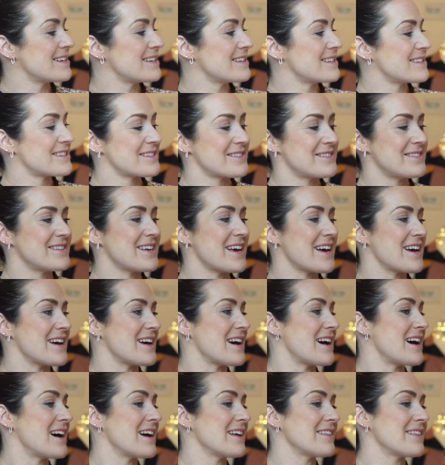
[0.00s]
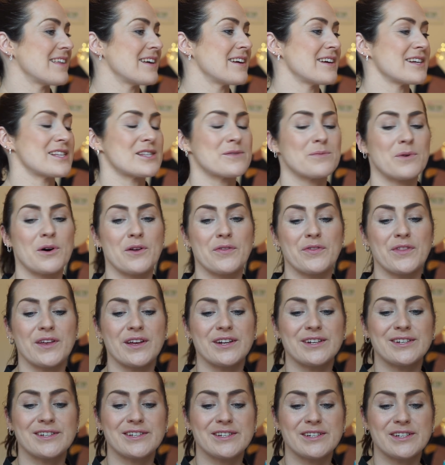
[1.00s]
So yeah, I think it's one
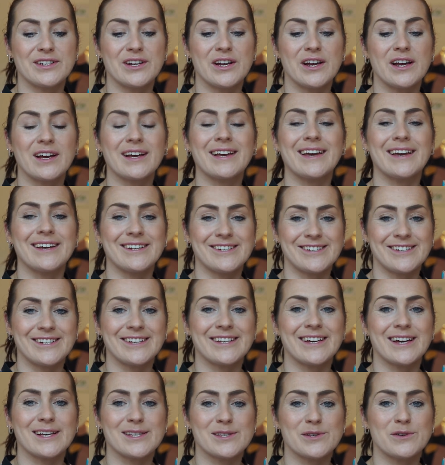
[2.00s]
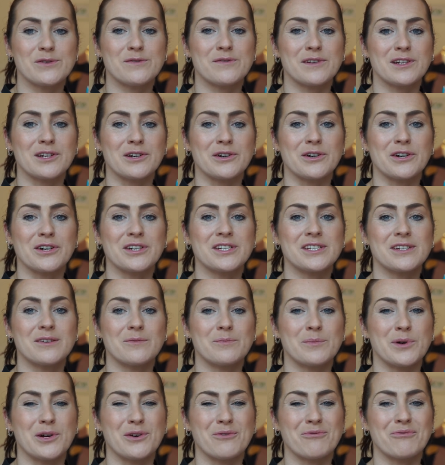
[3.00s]
that occasionally gets overlooked,
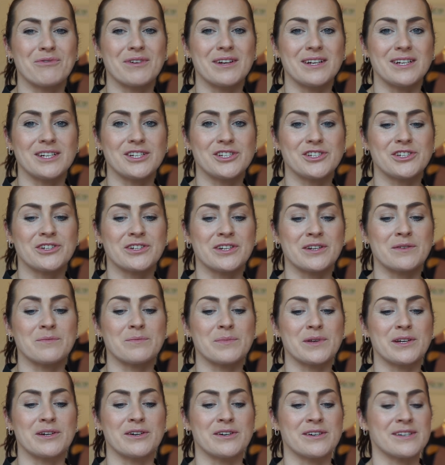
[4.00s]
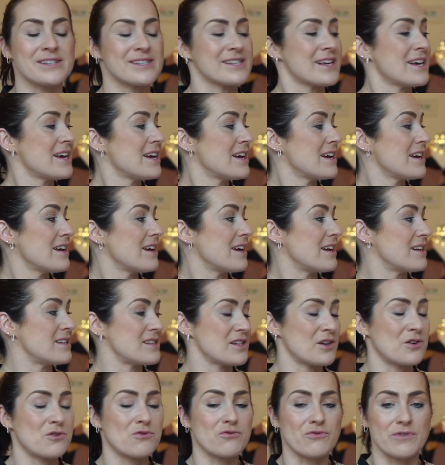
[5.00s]
but it really shouldn't, because it's
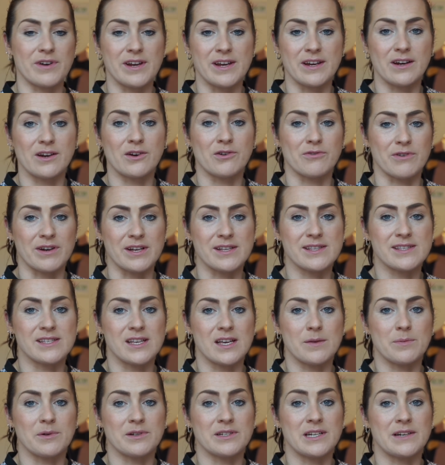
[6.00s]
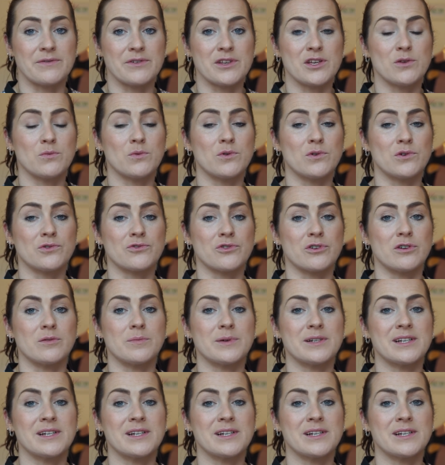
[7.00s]
a great, great staple to have in your wardrobe.